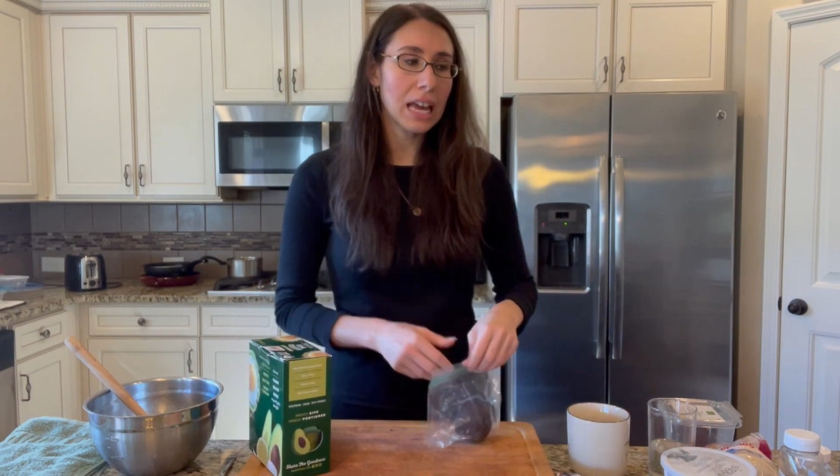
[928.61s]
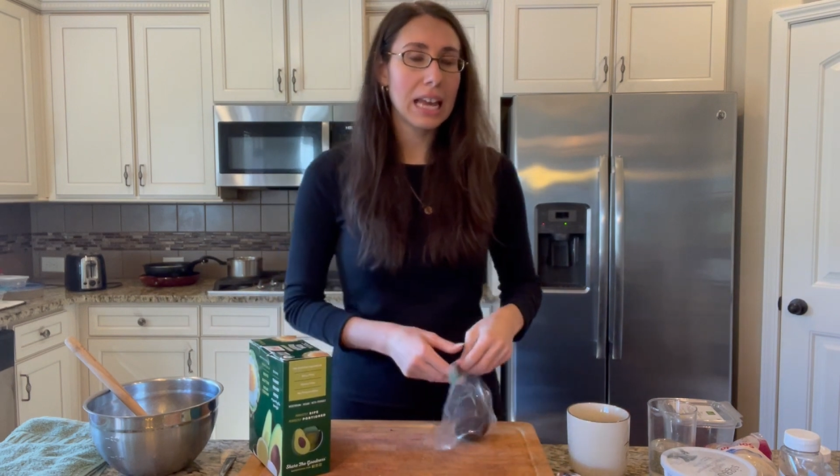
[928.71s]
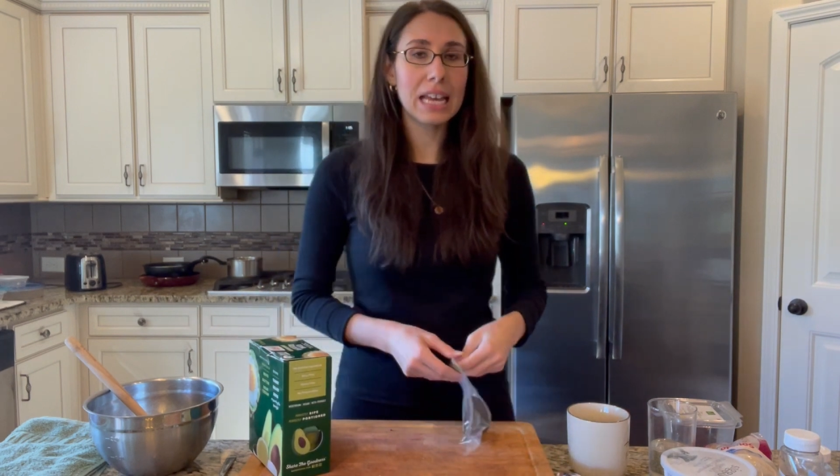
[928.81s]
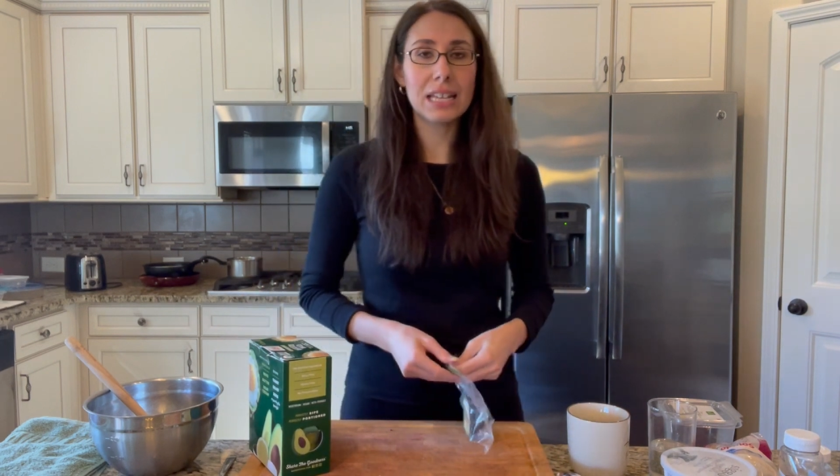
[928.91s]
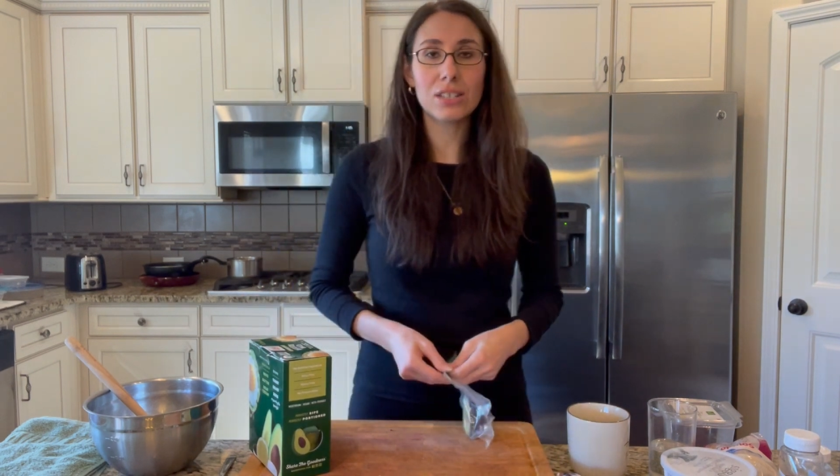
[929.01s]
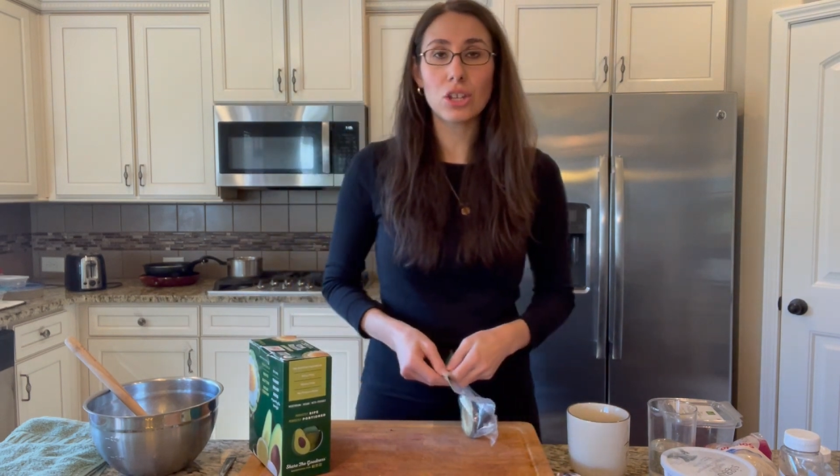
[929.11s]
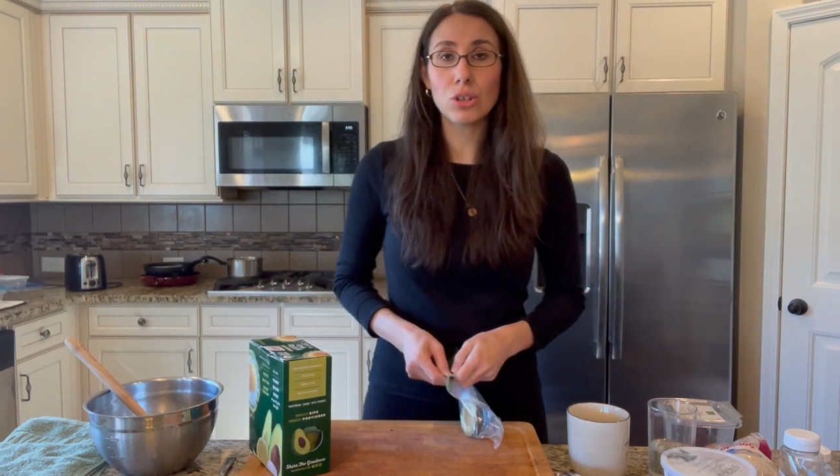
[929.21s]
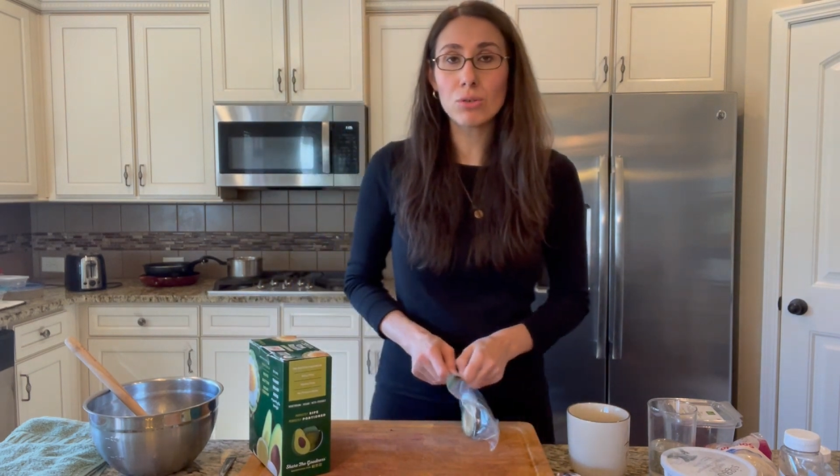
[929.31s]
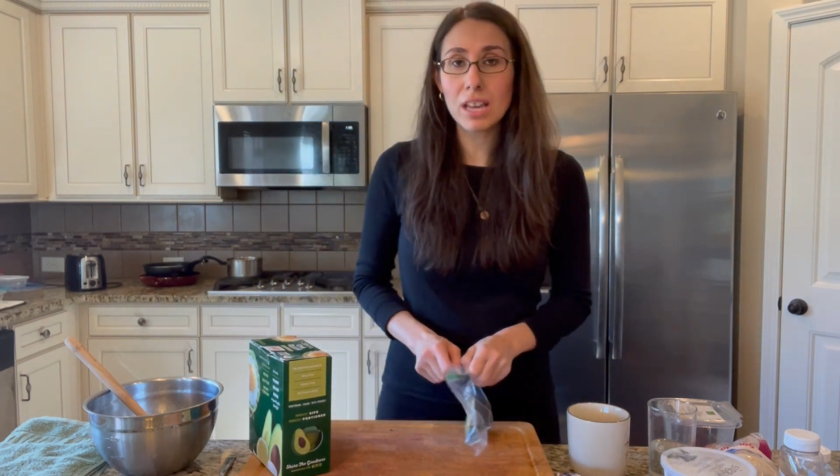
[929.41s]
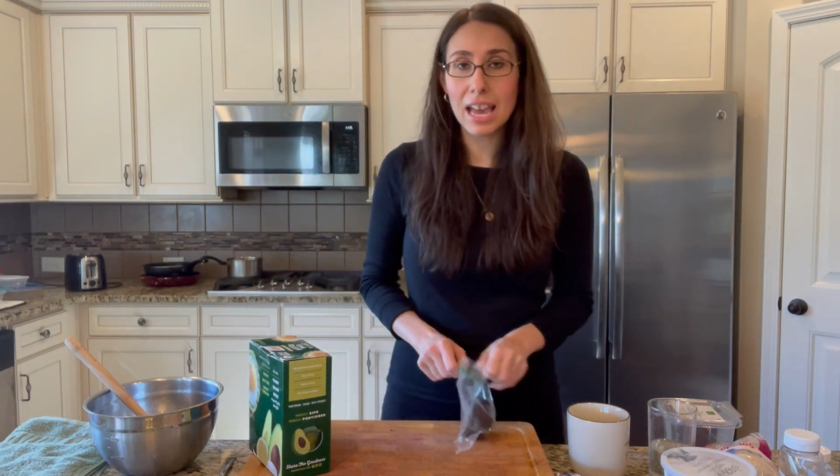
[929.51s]
is
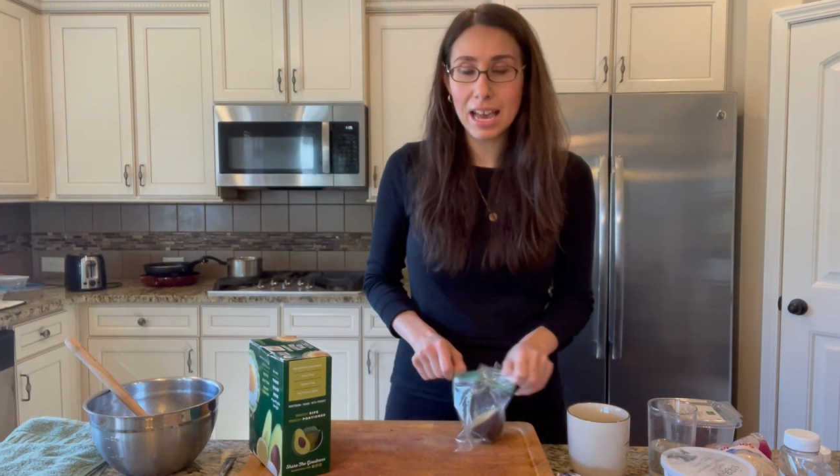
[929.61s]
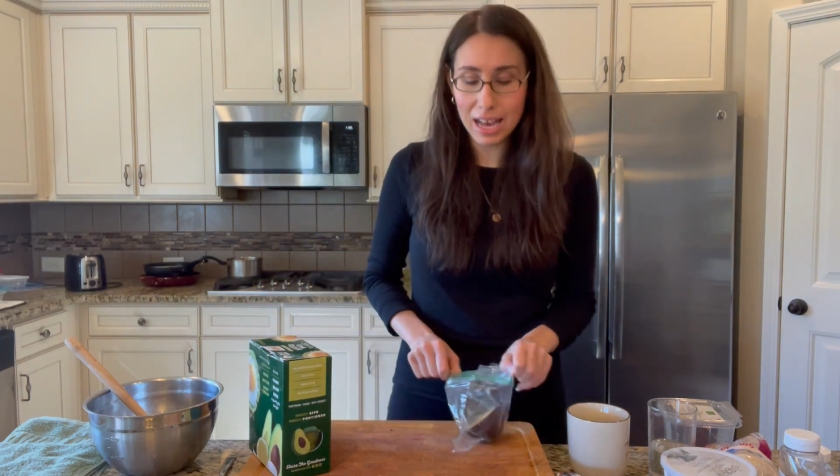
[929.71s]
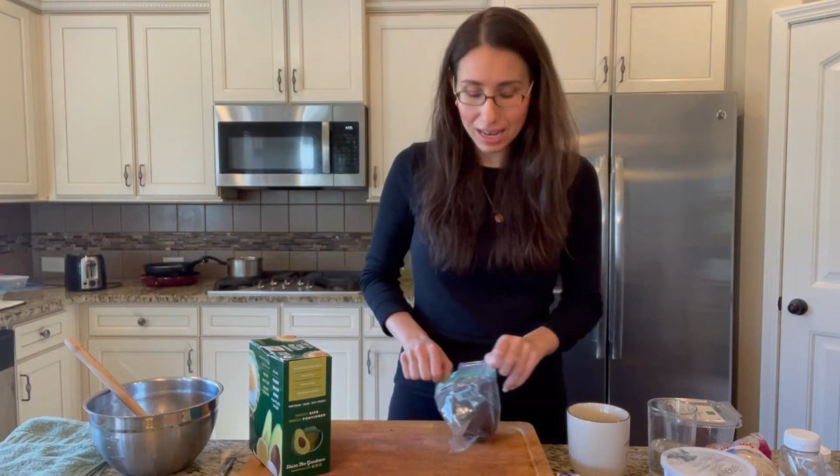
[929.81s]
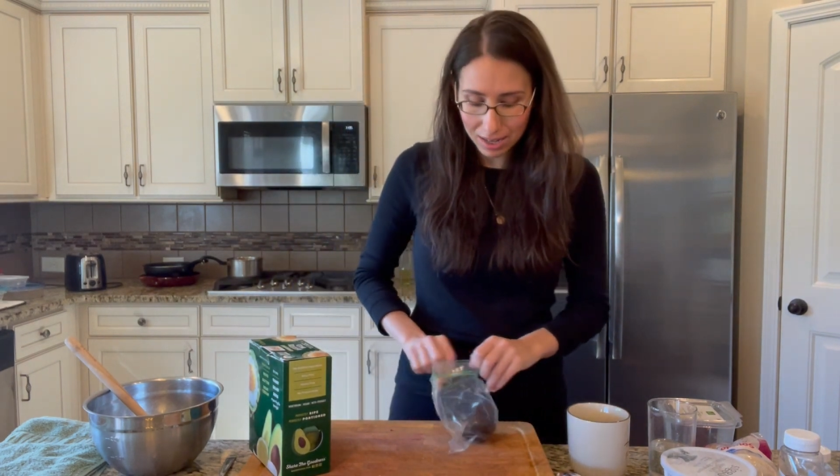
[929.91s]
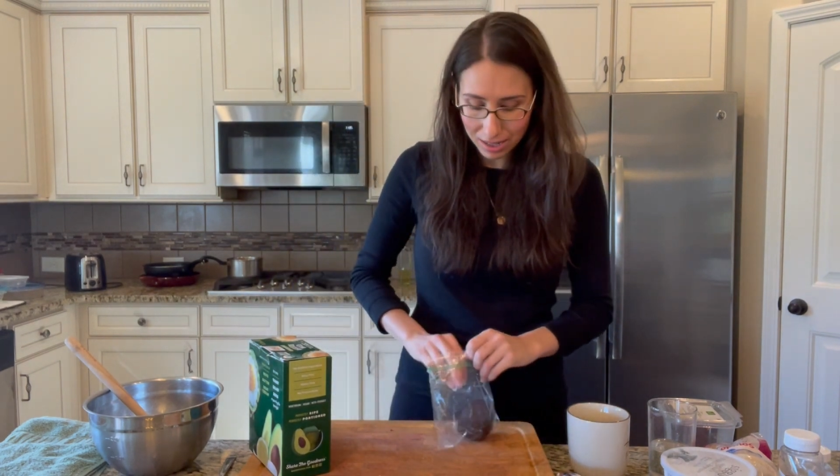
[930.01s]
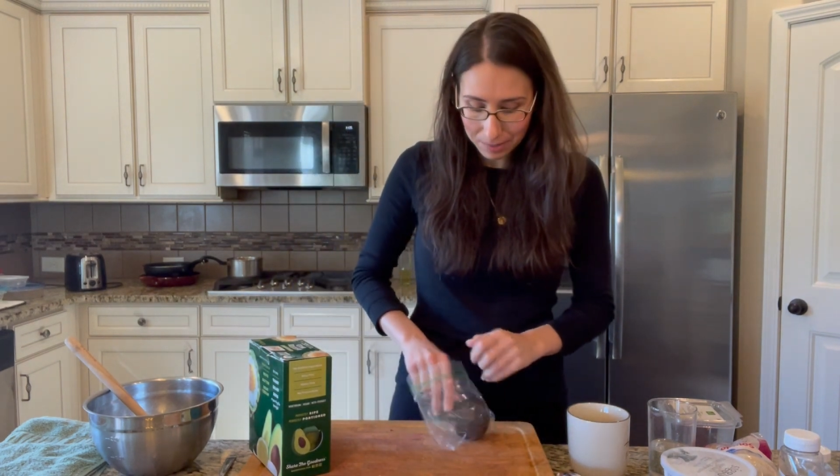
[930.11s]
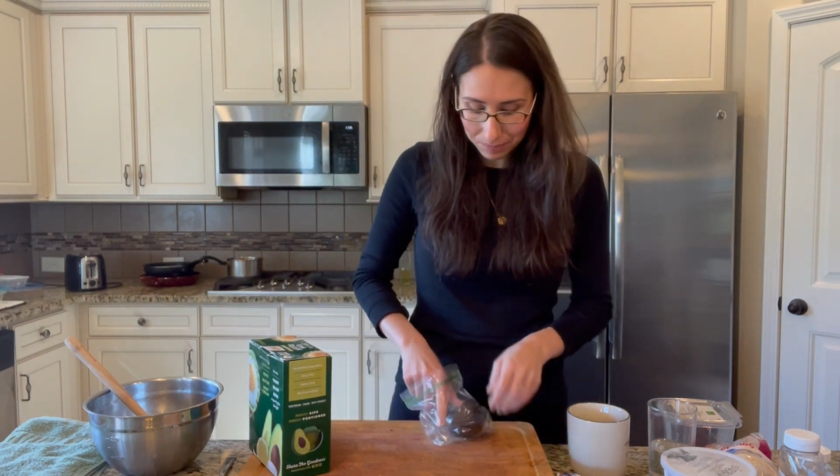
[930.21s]
you can